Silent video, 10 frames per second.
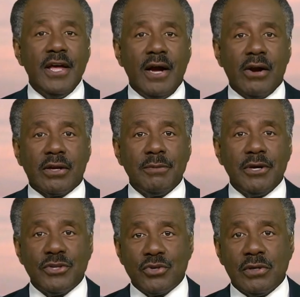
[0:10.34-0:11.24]
Our
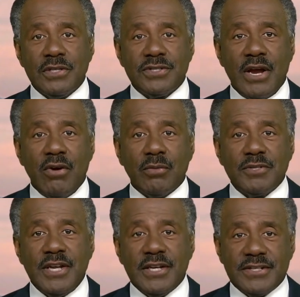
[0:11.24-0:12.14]
community journalist Eric
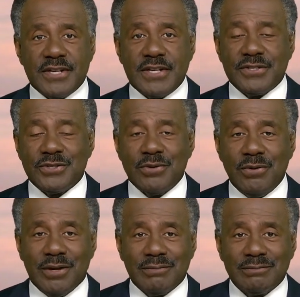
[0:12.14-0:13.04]
Resendiz has the story.